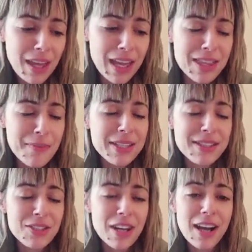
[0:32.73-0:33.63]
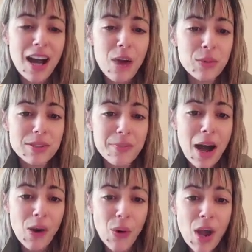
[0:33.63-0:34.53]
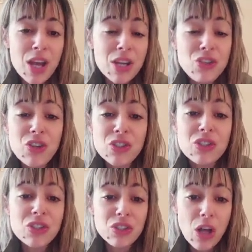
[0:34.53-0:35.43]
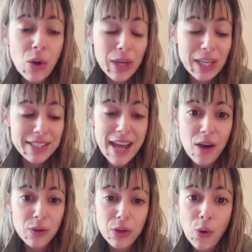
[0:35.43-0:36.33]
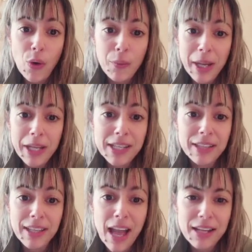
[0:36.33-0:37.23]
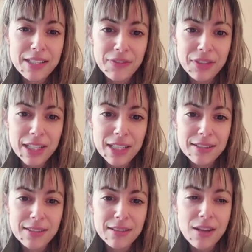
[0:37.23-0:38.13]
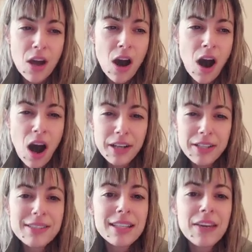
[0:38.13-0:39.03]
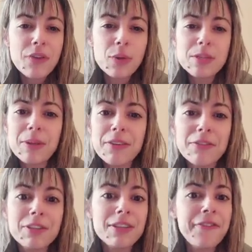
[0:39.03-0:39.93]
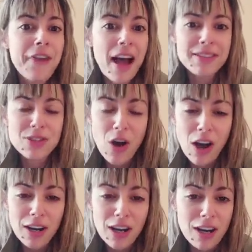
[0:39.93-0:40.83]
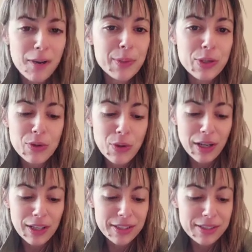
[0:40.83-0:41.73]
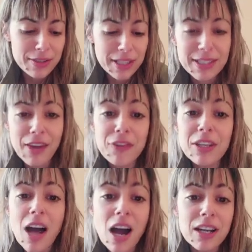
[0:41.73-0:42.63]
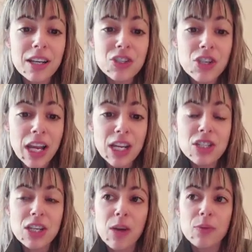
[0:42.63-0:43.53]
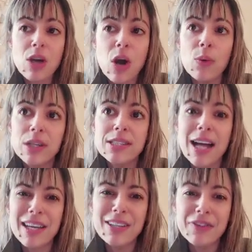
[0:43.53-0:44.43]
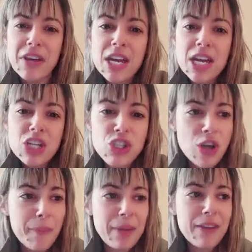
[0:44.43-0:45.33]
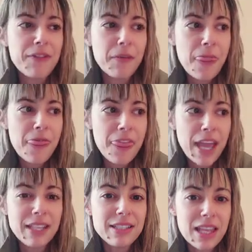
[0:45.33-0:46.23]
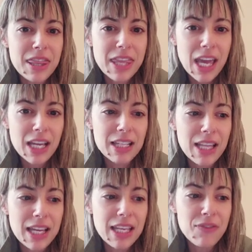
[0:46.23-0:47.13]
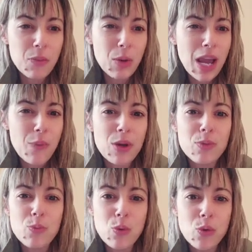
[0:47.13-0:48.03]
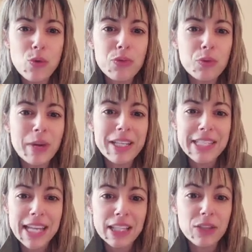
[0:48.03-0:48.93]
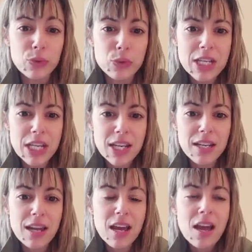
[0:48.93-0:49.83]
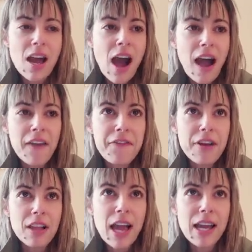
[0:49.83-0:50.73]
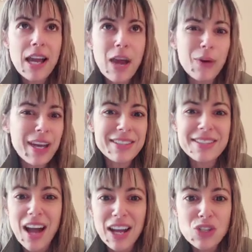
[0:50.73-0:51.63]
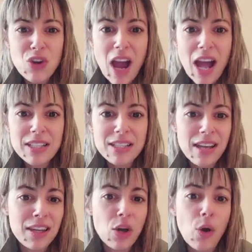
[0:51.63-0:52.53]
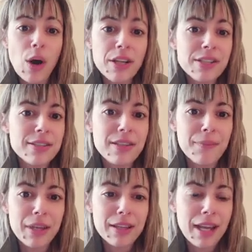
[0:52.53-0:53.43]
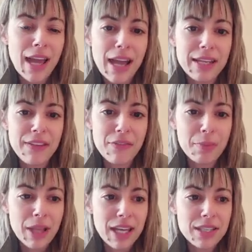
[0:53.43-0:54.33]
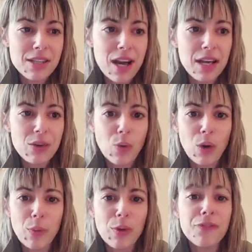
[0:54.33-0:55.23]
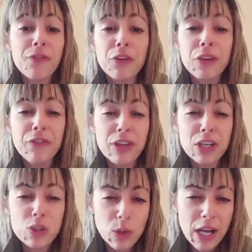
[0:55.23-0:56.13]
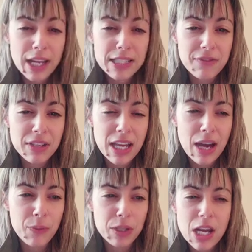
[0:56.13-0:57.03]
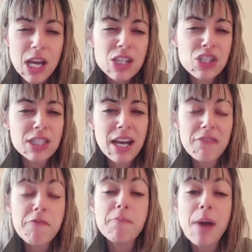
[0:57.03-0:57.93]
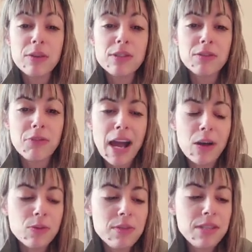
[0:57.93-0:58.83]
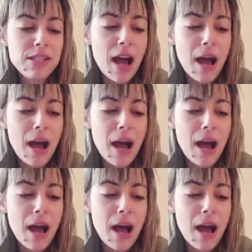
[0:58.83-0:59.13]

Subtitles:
And the message I got was about just slowing down in all my daily activities. And honestly, I've always been a really fast talker. I'm a New Yorker, so that's definitely not going to change. And I was always kind of jumping from thing to thing. Like even when I would move through my daily routine, I feel like I would get sidetracked and go on to something that I hadn't even planned on, or I wouldn't fully finish one activity. I would just kind of bounce around.